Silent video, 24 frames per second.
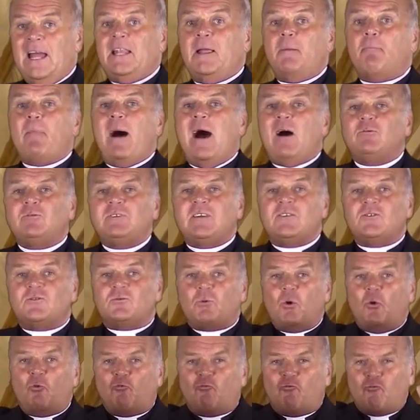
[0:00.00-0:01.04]
And the
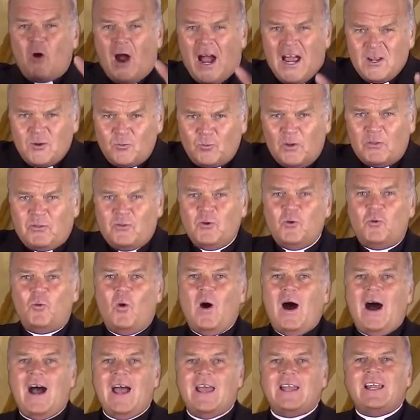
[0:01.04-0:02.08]
mountains will run with new
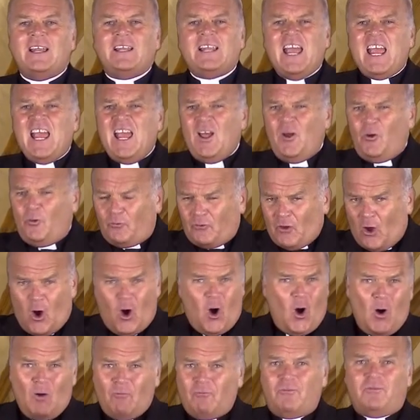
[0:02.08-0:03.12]
wine, and the hills
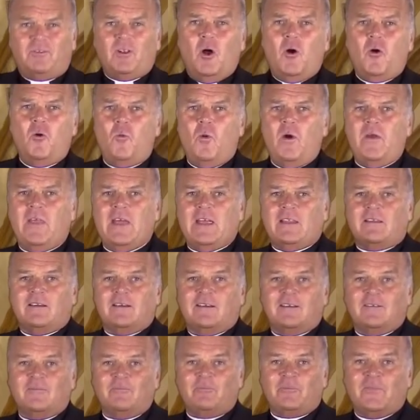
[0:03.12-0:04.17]
all flow with it.
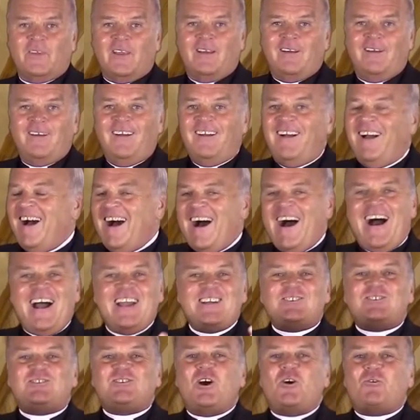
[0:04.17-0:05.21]

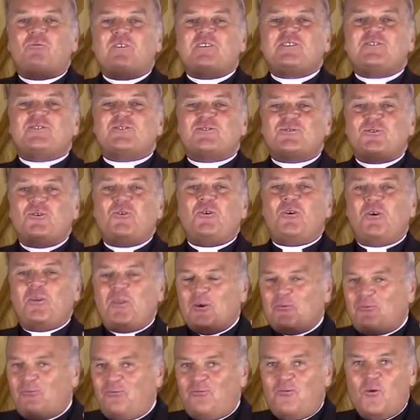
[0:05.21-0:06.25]
I shall restore
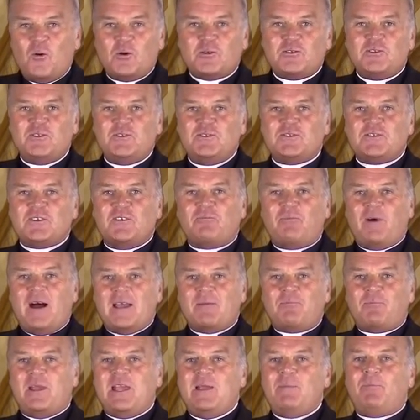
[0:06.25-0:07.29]
the fortunes of
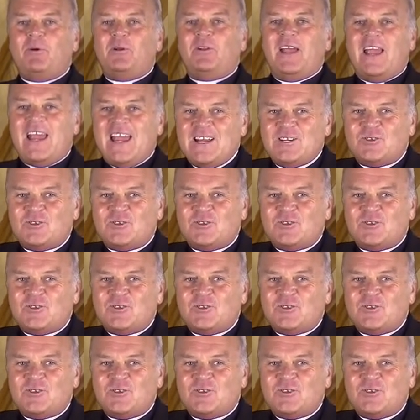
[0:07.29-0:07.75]
my people